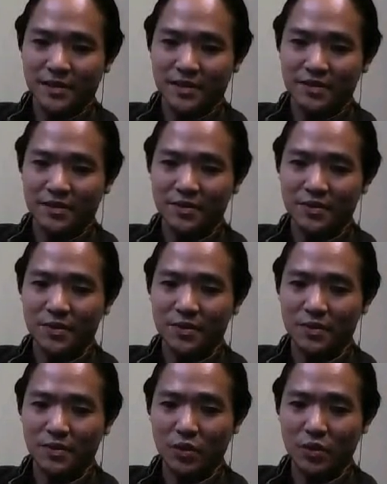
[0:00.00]
So
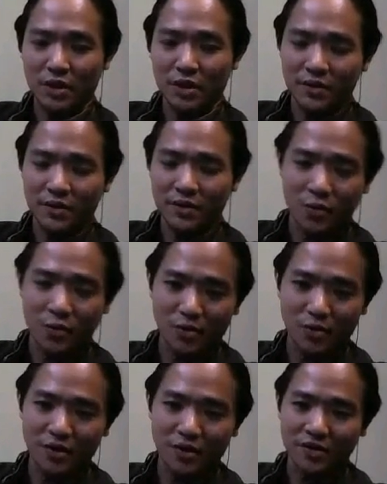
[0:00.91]
what do we do in our
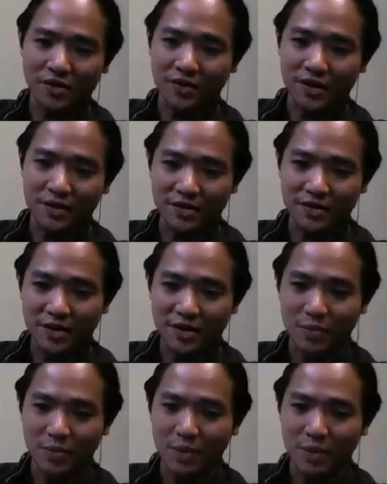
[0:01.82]
work process? It's
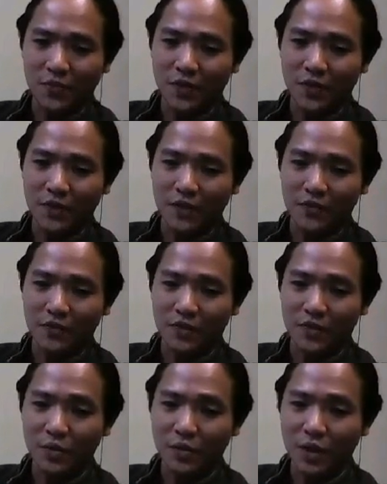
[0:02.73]
tip number 5.
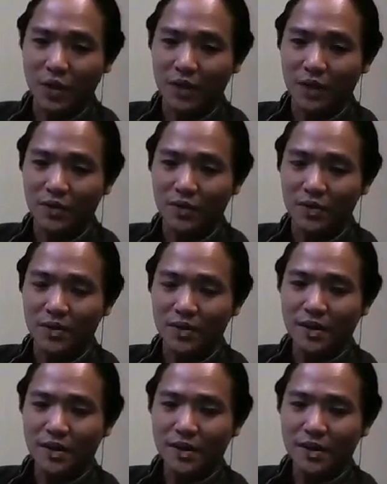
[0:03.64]
First thing we have to do